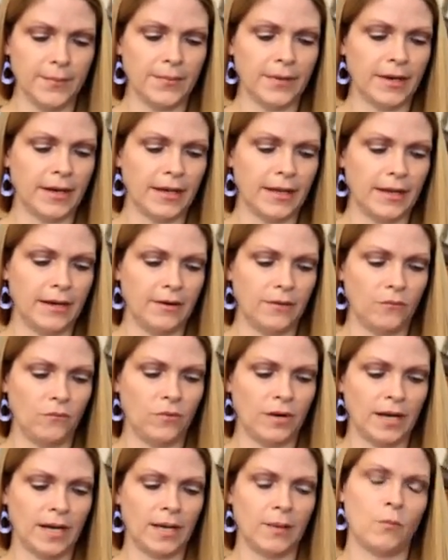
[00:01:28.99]
But
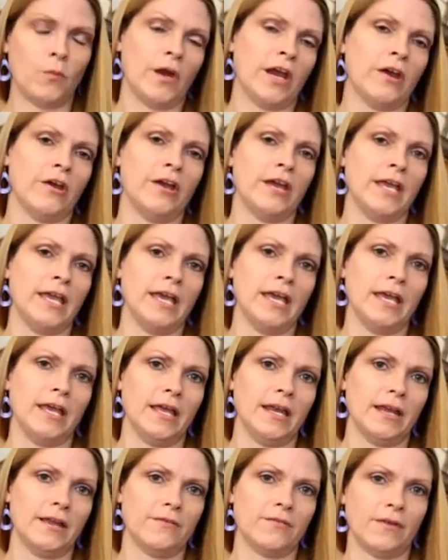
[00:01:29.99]
when I'm wearing
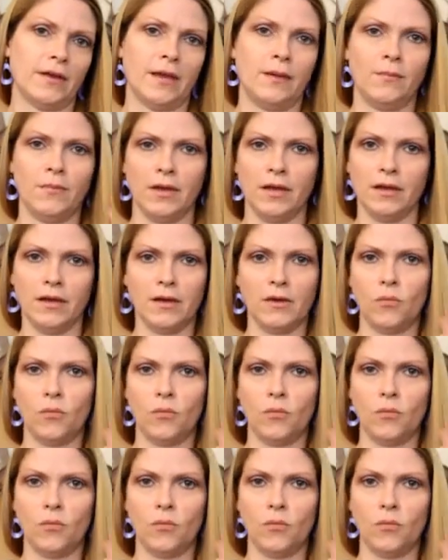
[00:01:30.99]
it, if I'm